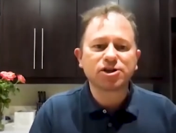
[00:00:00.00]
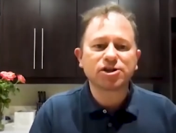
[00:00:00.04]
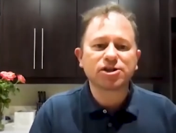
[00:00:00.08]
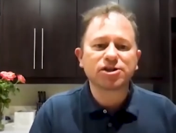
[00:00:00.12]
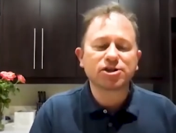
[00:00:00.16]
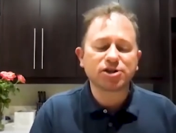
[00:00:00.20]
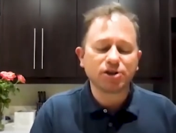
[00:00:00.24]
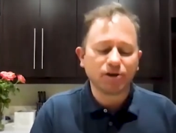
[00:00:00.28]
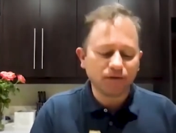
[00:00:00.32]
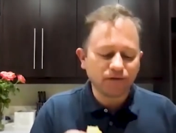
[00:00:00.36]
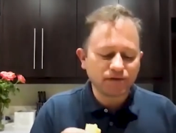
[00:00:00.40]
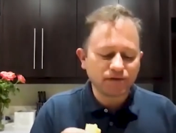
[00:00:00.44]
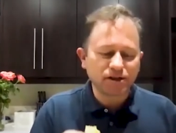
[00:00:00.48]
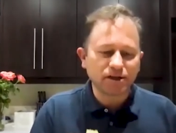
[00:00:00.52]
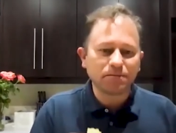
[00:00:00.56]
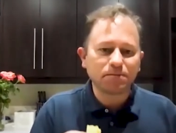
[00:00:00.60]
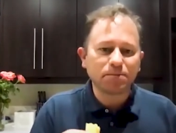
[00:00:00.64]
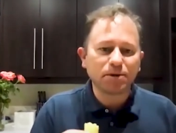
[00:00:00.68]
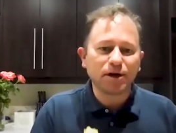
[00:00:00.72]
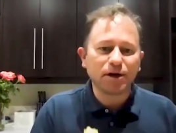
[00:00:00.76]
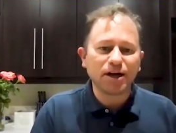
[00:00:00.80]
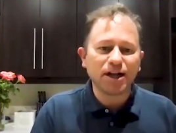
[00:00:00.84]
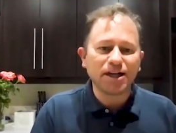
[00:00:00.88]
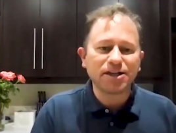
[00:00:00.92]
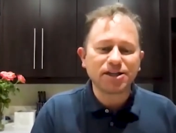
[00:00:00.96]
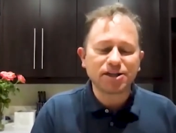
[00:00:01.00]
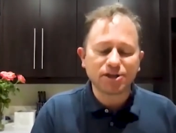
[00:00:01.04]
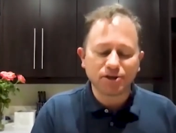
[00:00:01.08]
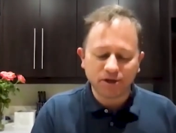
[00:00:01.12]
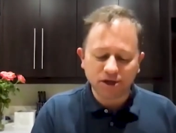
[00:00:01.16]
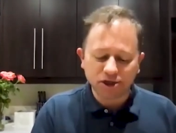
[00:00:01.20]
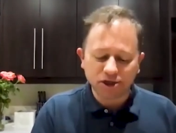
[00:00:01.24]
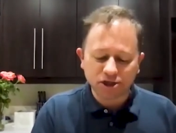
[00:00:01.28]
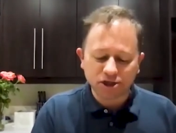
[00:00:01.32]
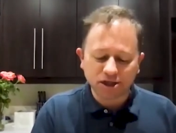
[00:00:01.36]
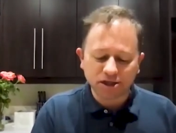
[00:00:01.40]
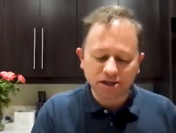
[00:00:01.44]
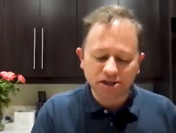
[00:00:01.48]
Soft and
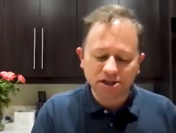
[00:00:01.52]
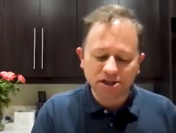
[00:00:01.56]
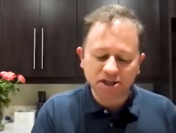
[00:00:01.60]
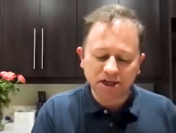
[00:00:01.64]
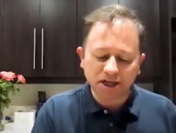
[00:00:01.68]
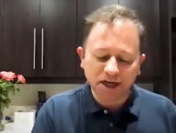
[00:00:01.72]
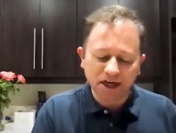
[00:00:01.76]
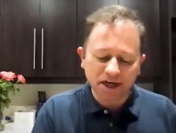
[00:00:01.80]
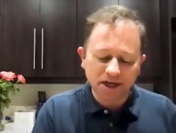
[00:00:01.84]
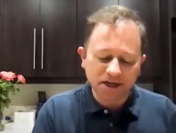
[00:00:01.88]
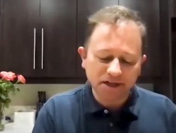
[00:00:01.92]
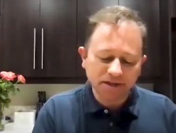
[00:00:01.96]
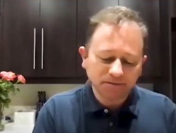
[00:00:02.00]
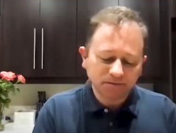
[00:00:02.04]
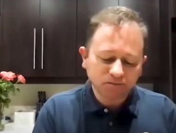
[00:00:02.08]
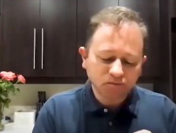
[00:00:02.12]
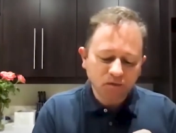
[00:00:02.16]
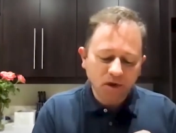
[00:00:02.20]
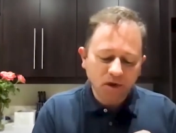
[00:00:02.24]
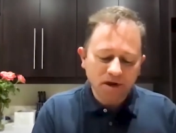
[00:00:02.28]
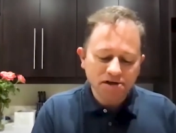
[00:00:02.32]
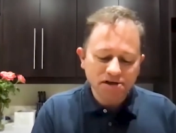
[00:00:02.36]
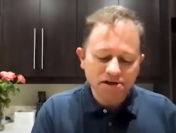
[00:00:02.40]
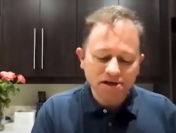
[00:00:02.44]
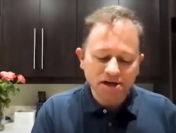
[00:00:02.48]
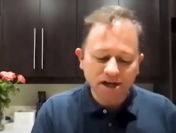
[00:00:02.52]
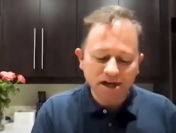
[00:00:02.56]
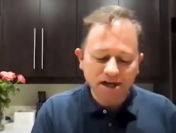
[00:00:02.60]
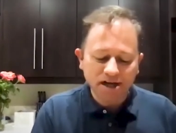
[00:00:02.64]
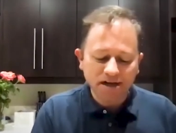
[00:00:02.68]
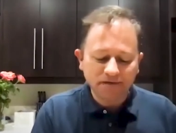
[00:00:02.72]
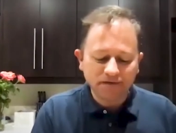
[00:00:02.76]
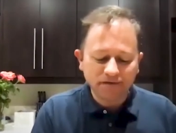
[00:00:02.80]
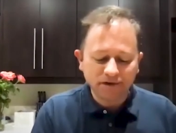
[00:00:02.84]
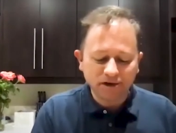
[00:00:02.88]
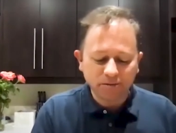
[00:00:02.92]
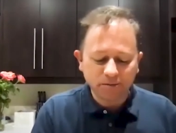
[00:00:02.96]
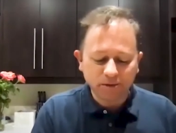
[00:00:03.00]
polenta-ish inside slightly
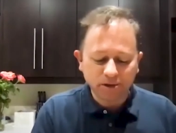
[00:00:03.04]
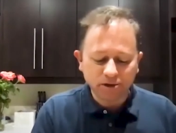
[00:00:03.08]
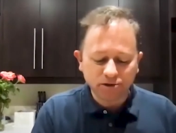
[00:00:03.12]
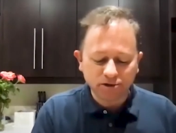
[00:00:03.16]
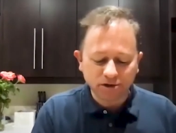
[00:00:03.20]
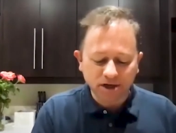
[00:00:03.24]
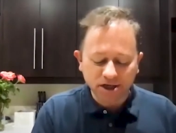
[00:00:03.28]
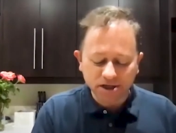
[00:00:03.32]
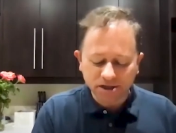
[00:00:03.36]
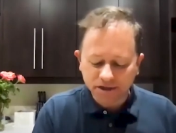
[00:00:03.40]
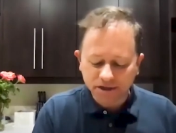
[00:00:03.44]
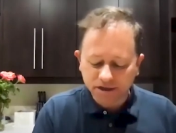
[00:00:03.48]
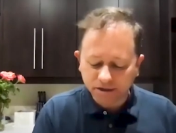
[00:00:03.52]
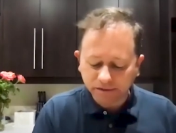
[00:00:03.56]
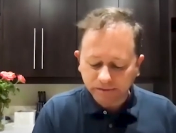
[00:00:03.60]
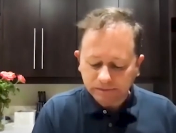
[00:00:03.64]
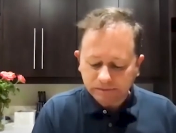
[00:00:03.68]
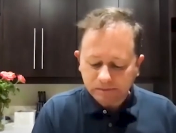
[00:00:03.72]
firmer crust.